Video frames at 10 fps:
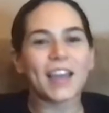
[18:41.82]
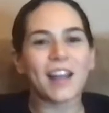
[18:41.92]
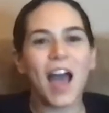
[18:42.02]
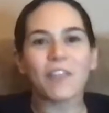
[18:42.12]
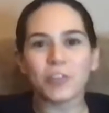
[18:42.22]
in
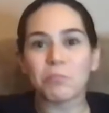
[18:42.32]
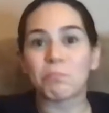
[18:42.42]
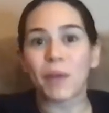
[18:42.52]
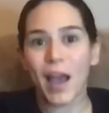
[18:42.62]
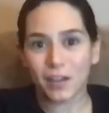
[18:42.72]
having
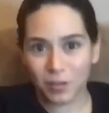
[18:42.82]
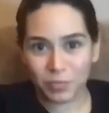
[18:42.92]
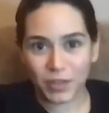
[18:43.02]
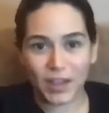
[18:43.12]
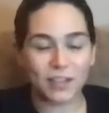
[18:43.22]
backup
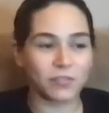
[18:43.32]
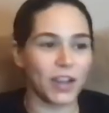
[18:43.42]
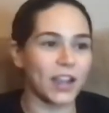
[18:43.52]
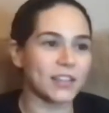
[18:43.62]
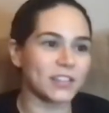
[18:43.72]
plans,
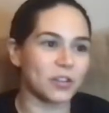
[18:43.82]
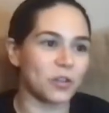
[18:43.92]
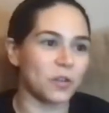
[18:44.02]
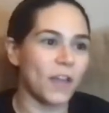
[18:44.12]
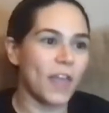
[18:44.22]
right?
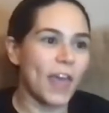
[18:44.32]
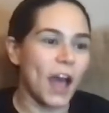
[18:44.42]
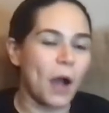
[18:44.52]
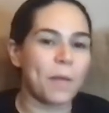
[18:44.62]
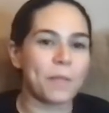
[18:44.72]
So
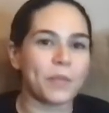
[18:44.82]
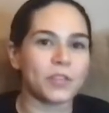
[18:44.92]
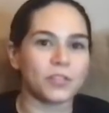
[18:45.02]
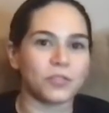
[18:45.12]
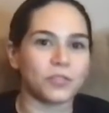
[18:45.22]
um
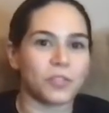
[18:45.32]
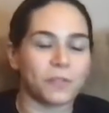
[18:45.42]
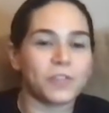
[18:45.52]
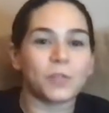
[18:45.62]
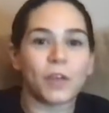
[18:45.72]
you if
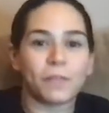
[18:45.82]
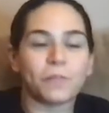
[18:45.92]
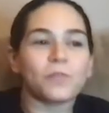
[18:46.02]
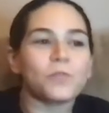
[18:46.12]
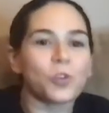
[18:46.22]
if
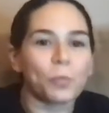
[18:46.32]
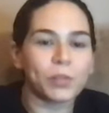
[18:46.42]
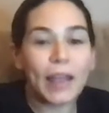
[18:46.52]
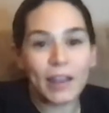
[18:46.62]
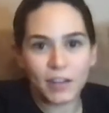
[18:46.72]
your
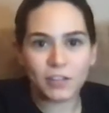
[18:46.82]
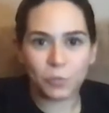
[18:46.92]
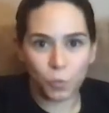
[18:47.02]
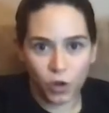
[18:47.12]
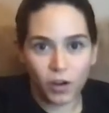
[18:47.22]
plan
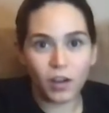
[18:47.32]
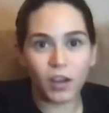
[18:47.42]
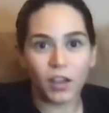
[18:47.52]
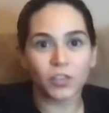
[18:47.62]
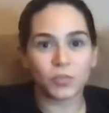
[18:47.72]
doesn't work,
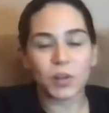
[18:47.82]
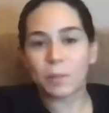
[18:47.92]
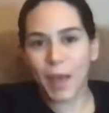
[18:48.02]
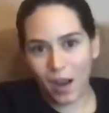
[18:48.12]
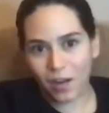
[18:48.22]
you need a
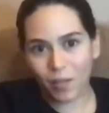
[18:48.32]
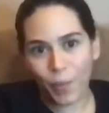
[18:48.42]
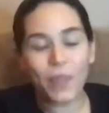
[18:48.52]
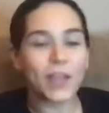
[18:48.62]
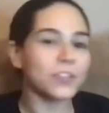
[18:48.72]
backup.
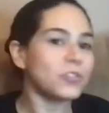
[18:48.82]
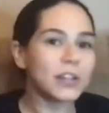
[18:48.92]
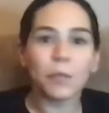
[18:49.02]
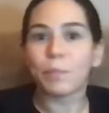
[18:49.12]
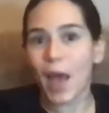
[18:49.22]
And then you
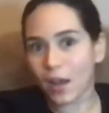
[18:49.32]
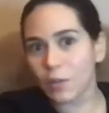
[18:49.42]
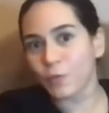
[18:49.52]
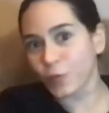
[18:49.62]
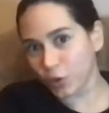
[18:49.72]
need a
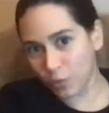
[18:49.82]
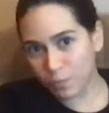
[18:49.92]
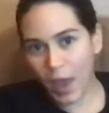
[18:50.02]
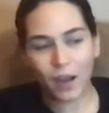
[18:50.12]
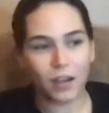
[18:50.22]
backup for your
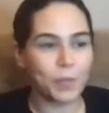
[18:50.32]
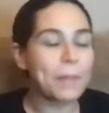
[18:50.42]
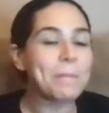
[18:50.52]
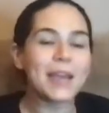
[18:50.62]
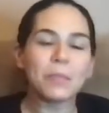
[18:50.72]
backup
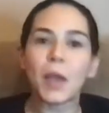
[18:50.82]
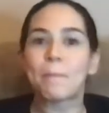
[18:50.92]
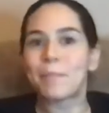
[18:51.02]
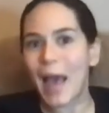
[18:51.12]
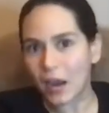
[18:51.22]
and maybe a
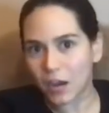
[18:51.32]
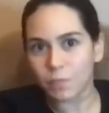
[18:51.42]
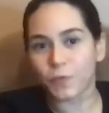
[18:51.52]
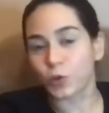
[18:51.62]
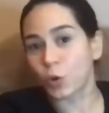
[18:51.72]

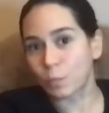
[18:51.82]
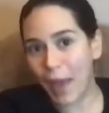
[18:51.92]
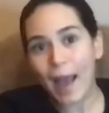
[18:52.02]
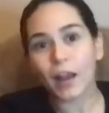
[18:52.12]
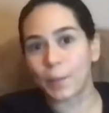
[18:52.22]
backup for your
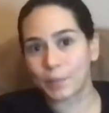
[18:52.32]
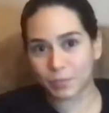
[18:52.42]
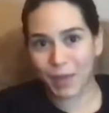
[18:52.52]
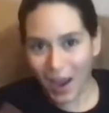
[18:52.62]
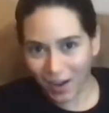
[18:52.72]
backup's
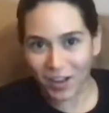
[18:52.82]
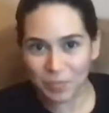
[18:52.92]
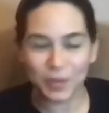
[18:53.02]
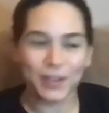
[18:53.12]
backup.